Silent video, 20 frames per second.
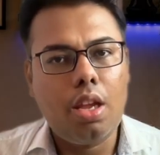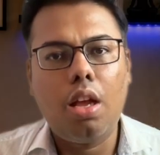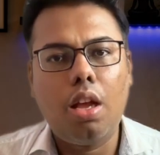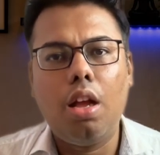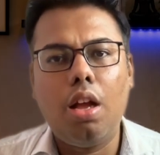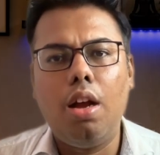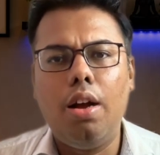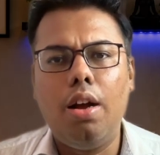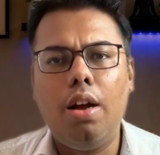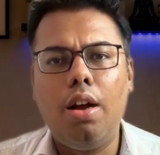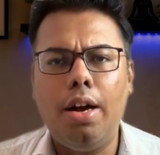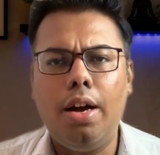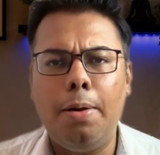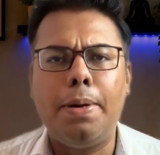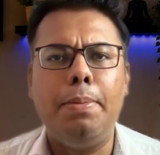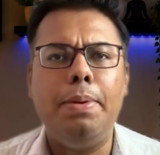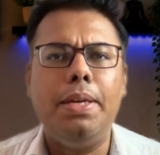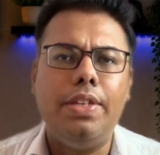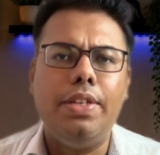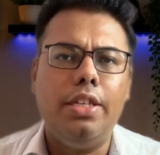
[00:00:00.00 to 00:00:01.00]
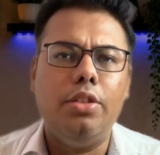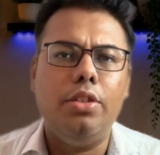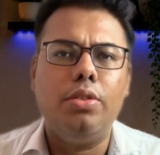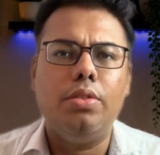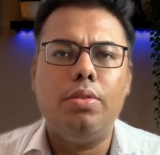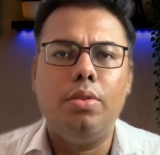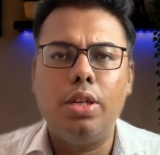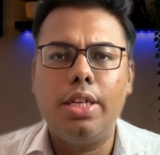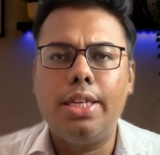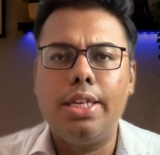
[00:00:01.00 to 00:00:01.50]
upcoming video.
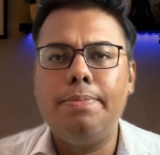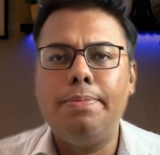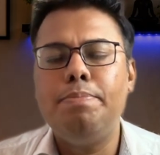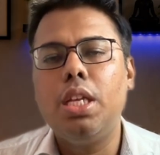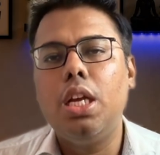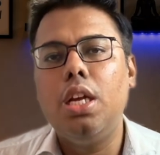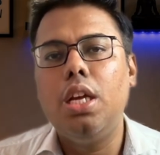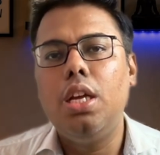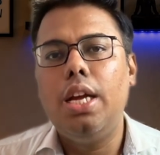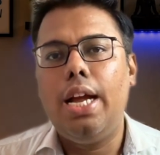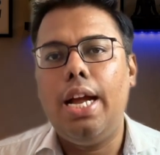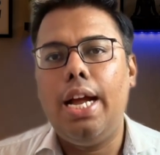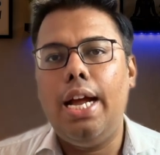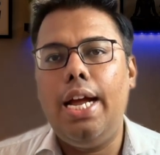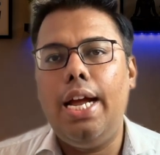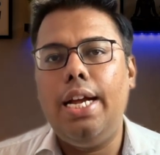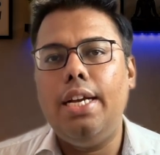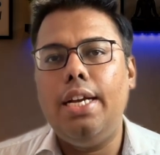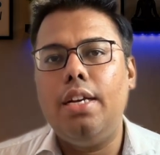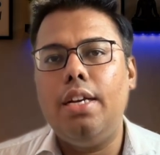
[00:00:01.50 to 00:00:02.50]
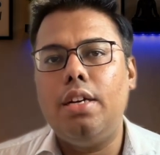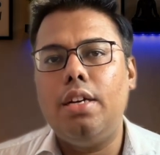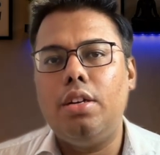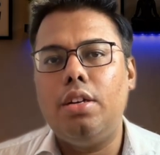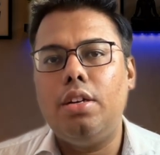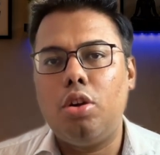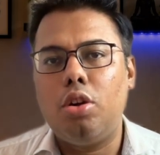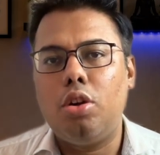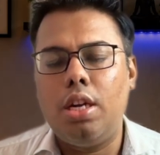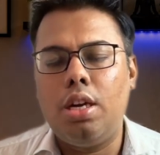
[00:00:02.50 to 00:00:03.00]
Okay, and talking
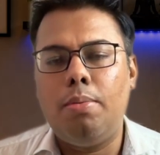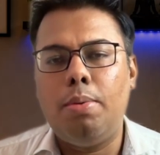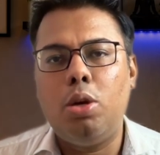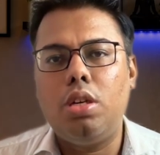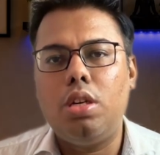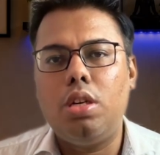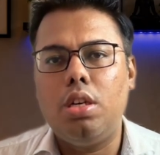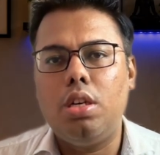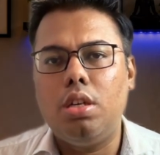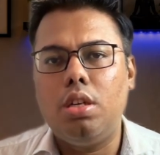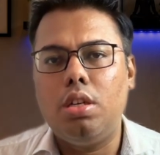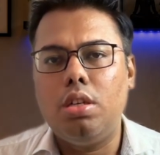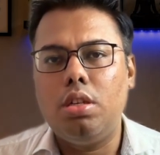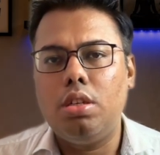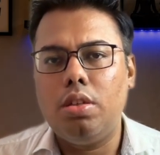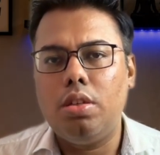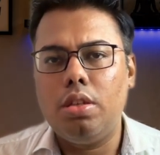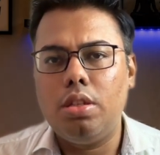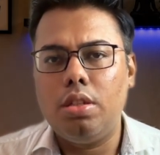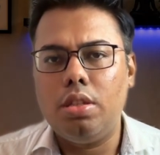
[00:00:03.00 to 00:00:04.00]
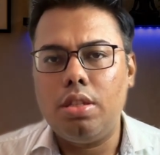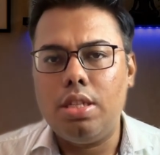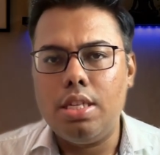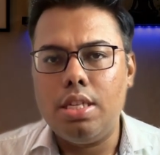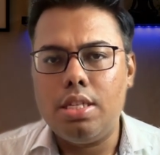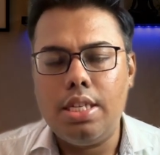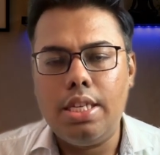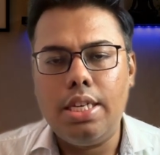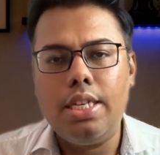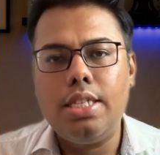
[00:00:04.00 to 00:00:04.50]
about this
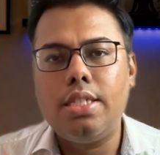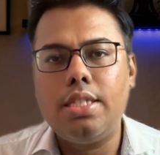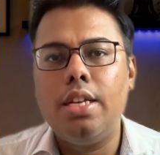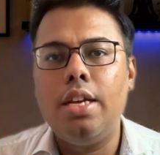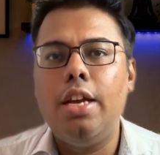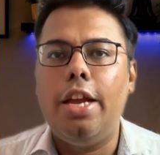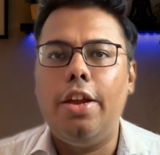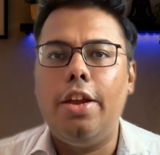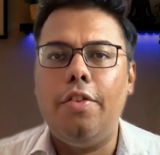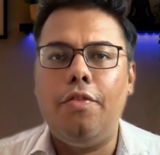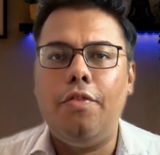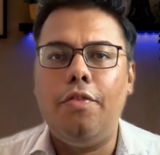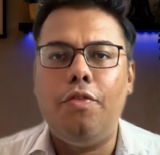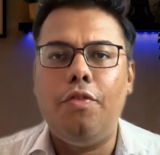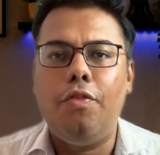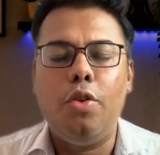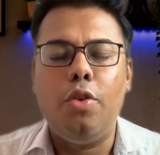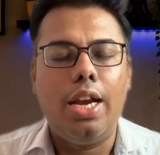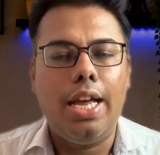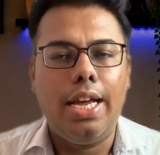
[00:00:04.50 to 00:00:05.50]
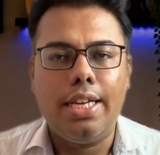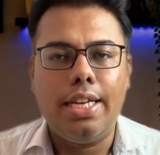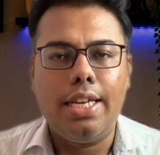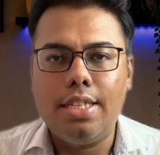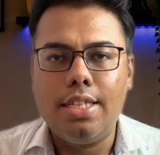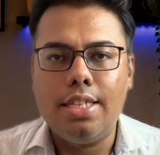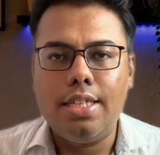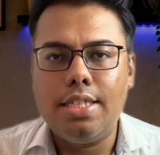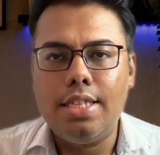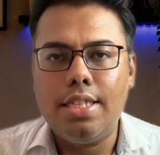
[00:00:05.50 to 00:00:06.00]
series, if you are liking this
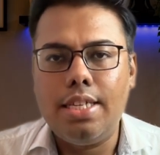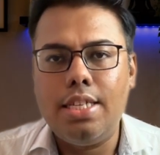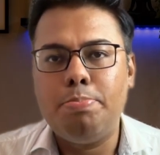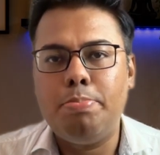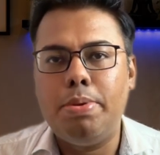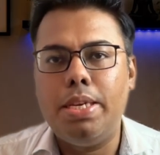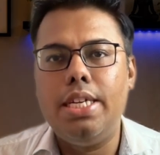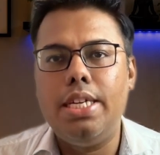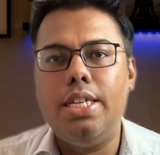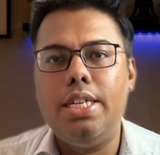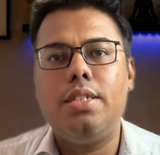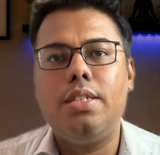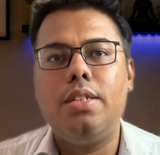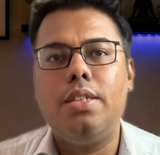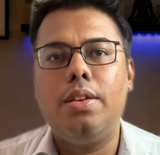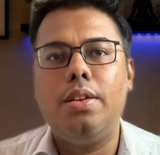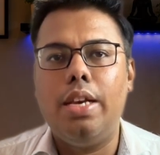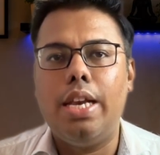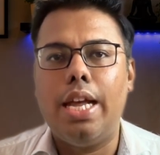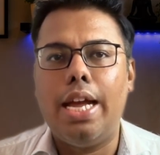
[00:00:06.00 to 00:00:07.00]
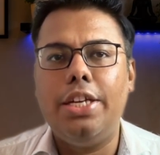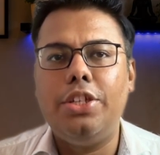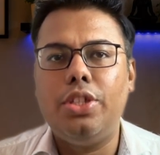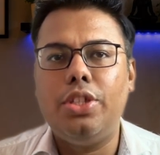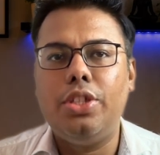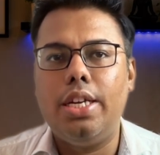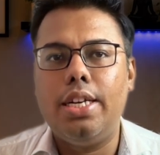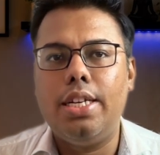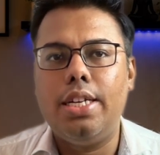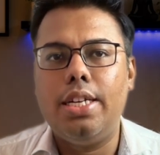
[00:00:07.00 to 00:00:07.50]
series, please like, share, and
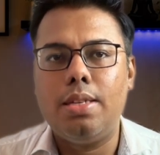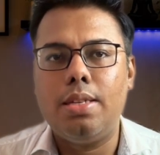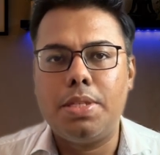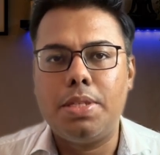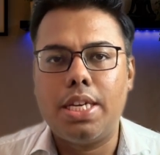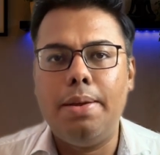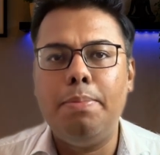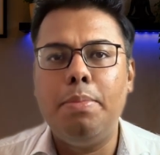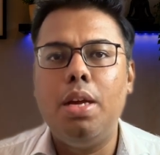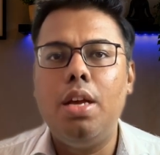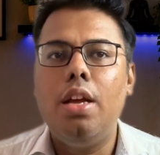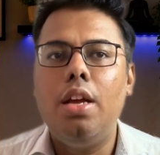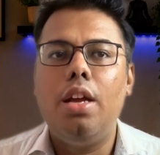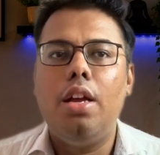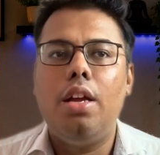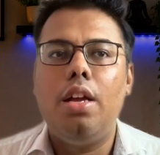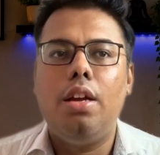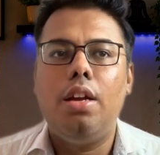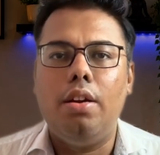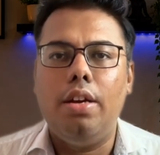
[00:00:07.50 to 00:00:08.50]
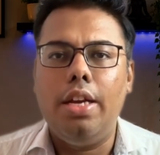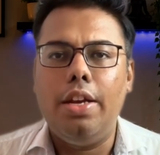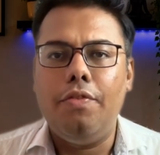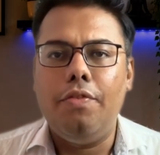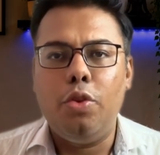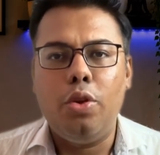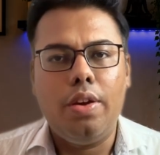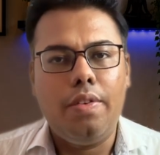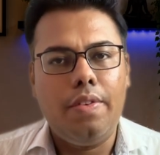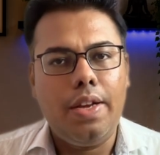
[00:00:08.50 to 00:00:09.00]
subscribe. If
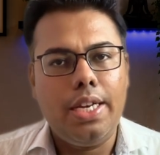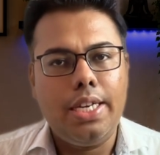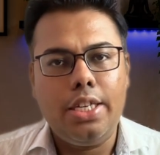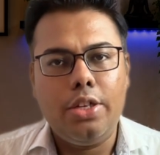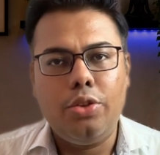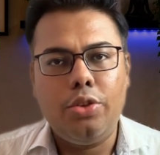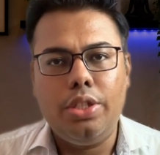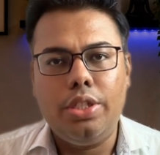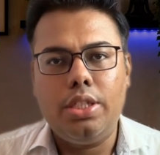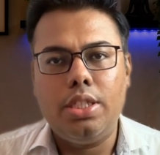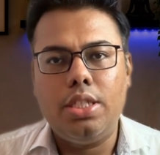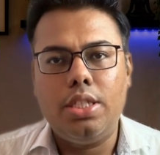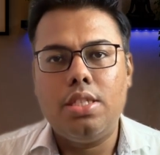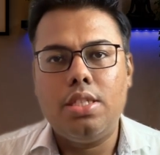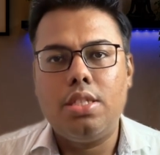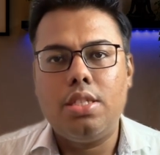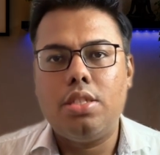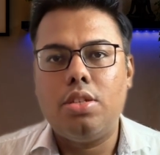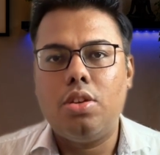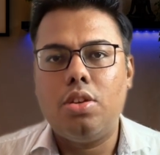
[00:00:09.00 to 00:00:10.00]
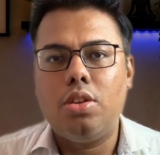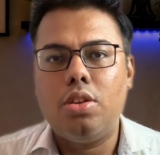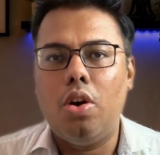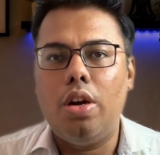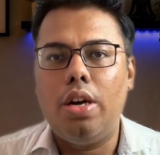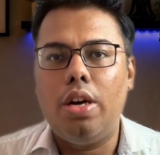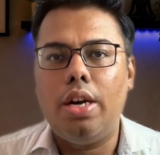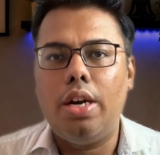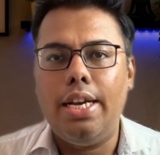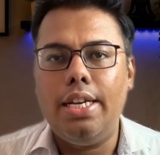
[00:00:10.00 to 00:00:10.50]
you have any questions or
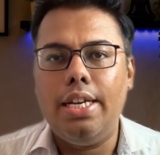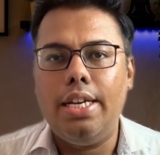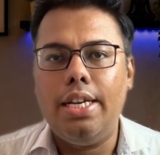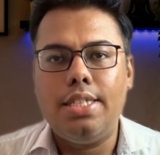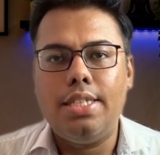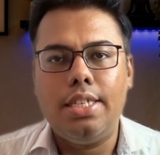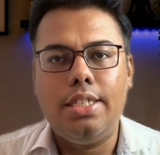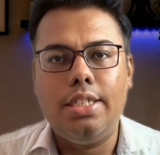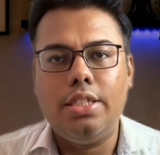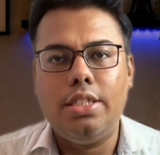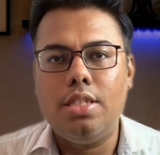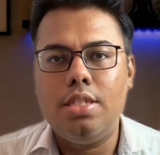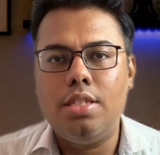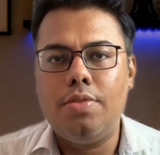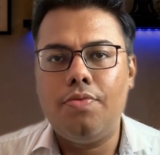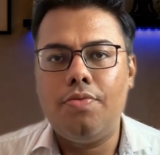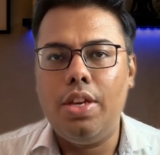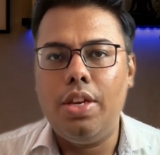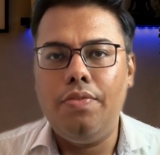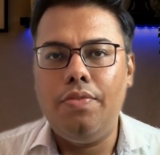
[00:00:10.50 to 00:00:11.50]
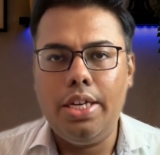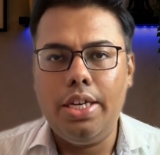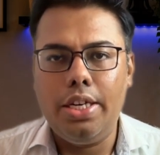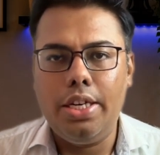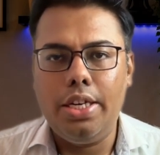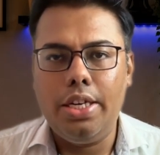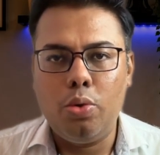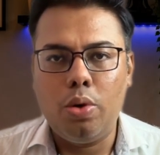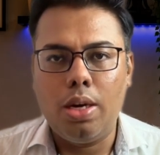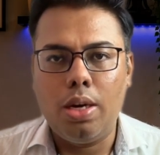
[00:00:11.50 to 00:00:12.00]
any suggestions, feel free to
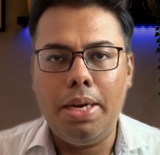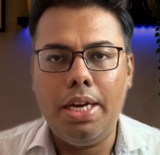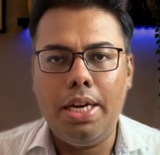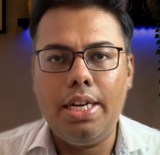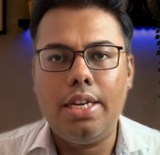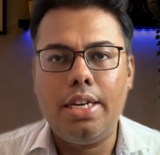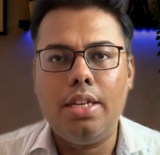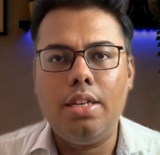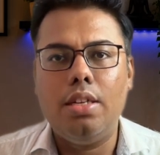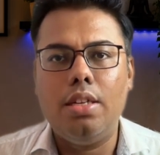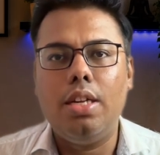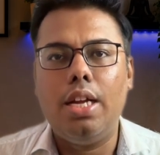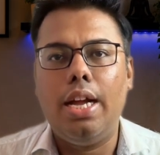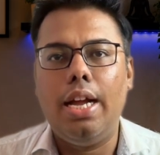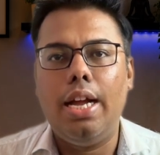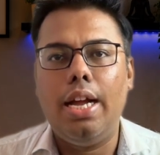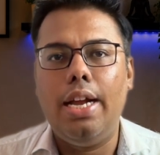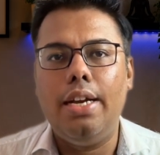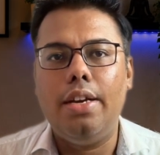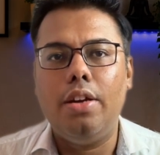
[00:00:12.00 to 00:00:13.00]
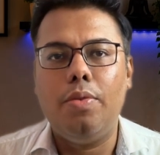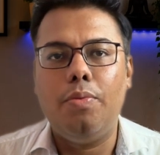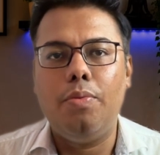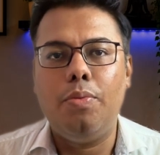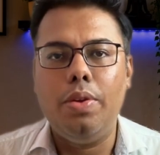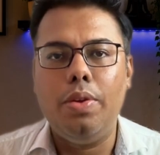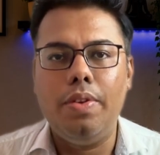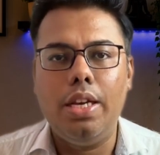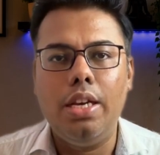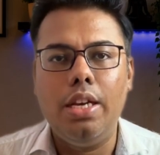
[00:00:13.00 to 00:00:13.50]
comment, and we
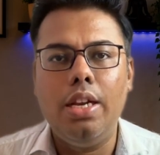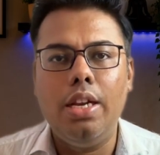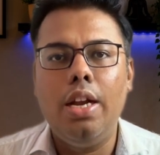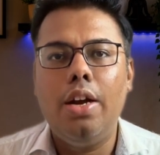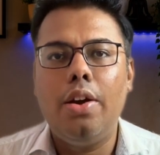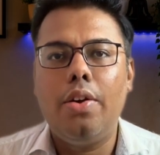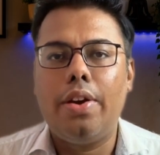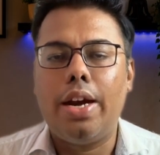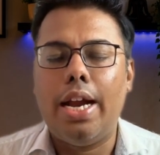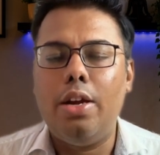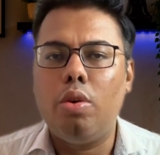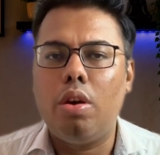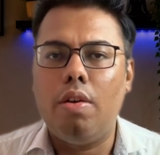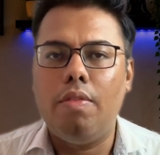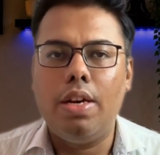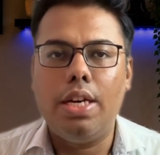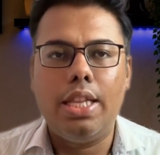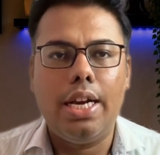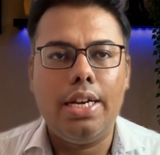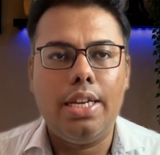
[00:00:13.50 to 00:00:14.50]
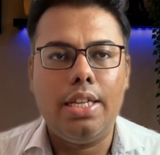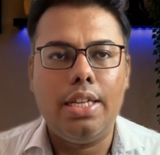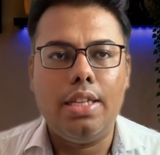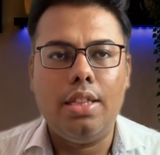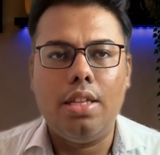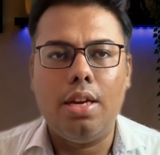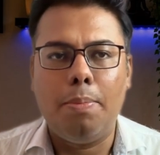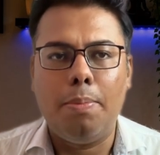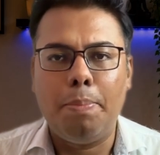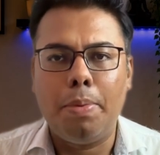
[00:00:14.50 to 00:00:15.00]
will try to cover that in the
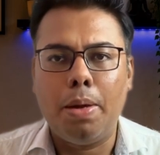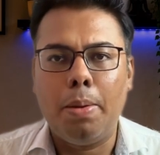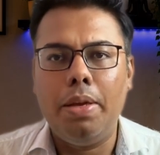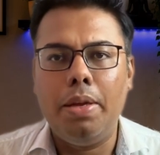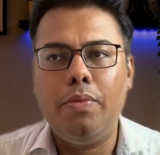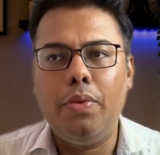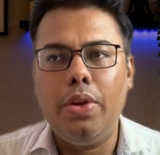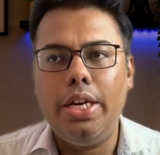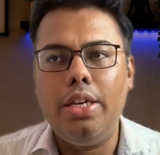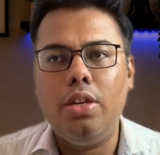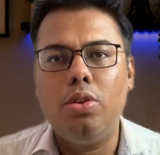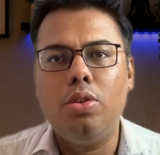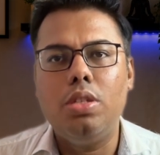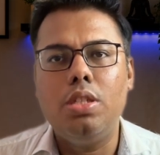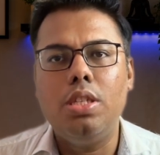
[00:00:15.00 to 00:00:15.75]
upcoming videos.